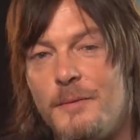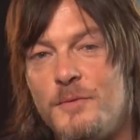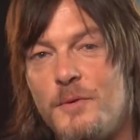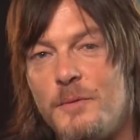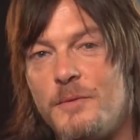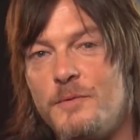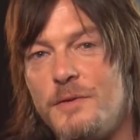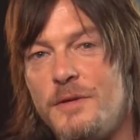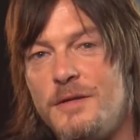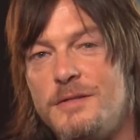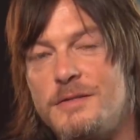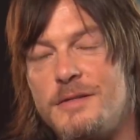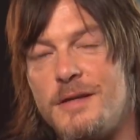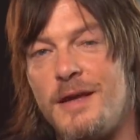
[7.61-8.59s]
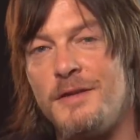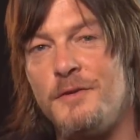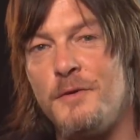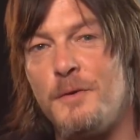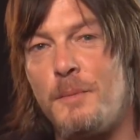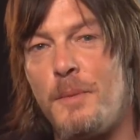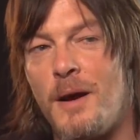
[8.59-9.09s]
I'm Norman Reedus, and
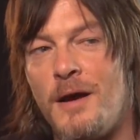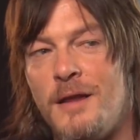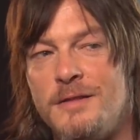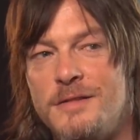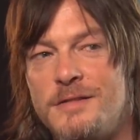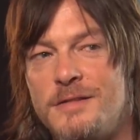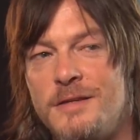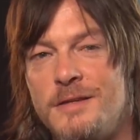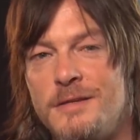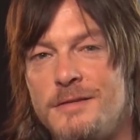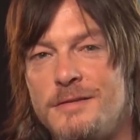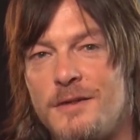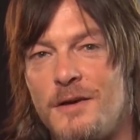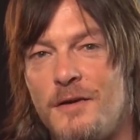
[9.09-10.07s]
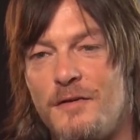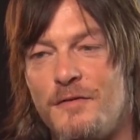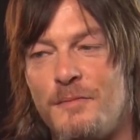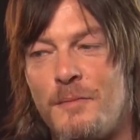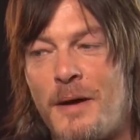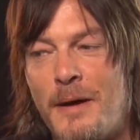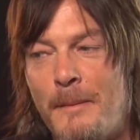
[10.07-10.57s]
you're behind the scenes
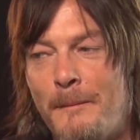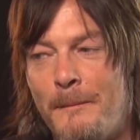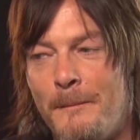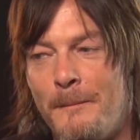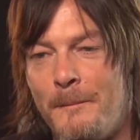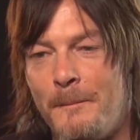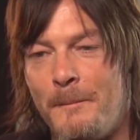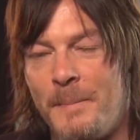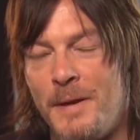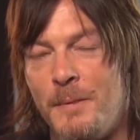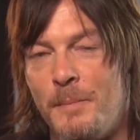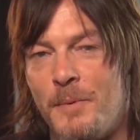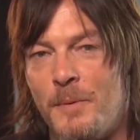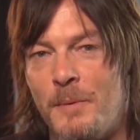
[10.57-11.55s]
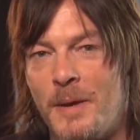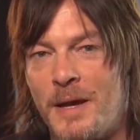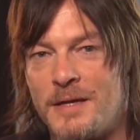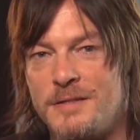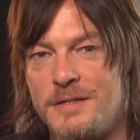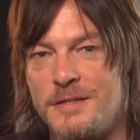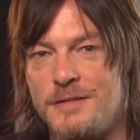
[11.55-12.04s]
of my People
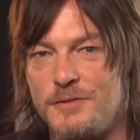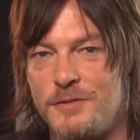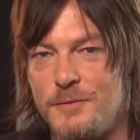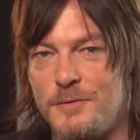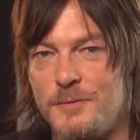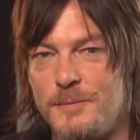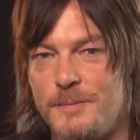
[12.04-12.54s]
magazine shoot.